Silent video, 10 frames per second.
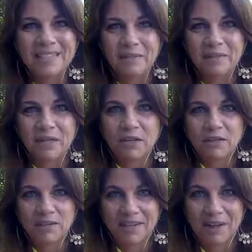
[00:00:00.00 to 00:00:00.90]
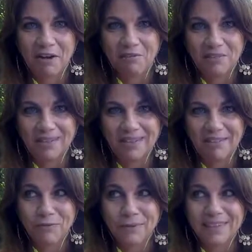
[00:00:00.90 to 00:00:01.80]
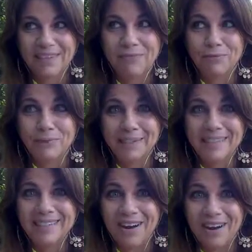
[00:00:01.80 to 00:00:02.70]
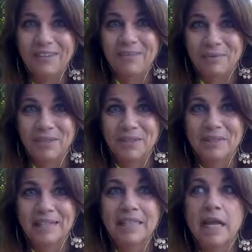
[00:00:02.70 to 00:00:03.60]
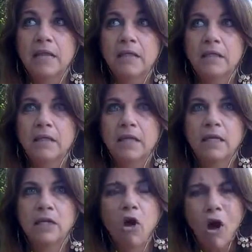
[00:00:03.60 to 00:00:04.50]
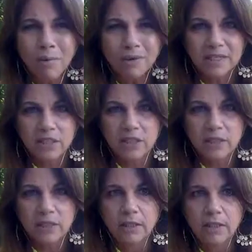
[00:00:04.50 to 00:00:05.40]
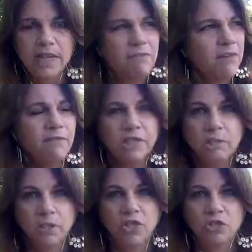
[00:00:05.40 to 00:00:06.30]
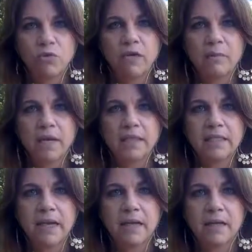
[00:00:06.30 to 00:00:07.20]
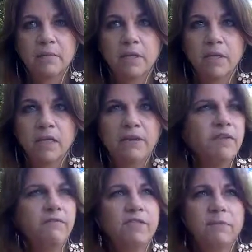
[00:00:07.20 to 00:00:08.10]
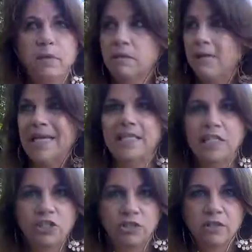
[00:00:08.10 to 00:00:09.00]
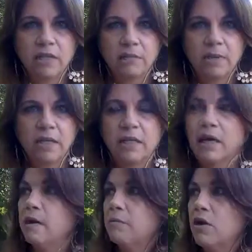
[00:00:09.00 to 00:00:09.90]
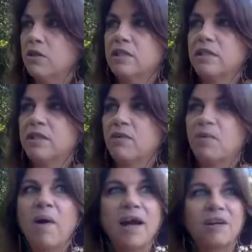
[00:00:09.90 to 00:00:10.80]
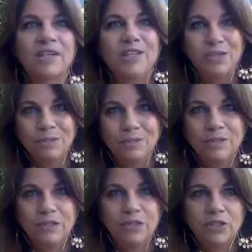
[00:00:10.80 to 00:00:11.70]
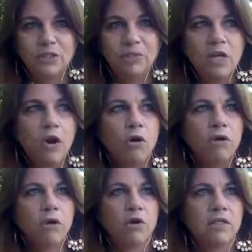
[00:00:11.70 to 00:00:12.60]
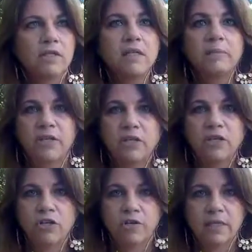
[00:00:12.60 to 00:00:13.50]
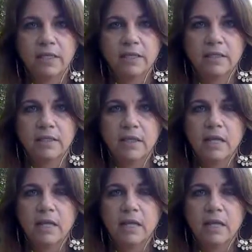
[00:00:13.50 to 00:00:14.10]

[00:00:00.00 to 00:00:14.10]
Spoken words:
themselves enough of what they've really gone through and accomplished. Even if it's been a short amount of time, even if it's been 18 years like me, I'm constantly going, wow, like you are constantly being curious.